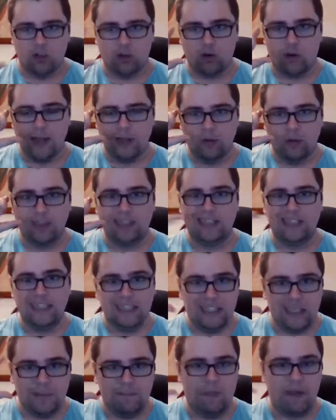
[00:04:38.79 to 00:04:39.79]
trying to
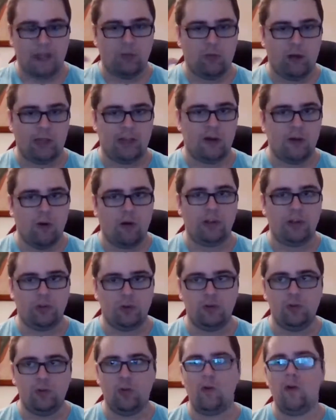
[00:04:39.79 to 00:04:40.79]
anticipate what they're going
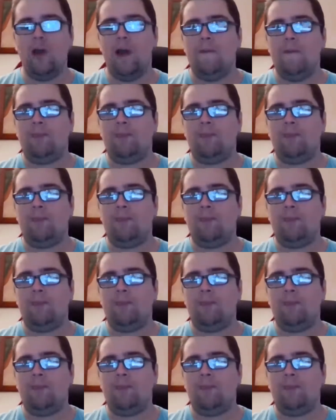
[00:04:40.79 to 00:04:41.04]
to do.